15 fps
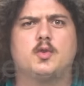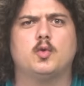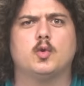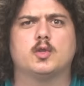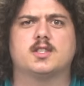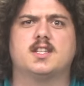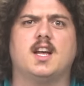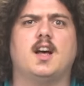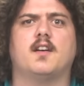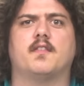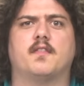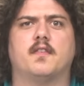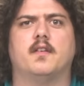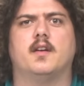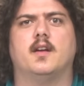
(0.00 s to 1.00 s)
cool
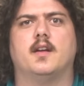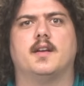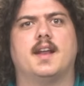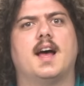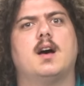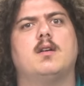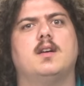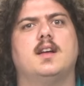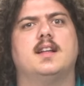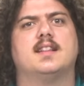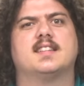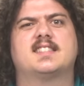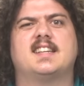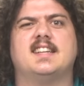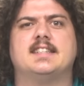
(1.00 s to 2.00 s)
stuff. Now,
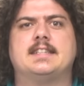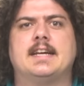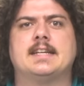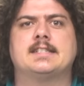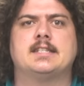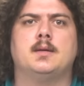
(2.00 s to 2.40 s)
let's get a test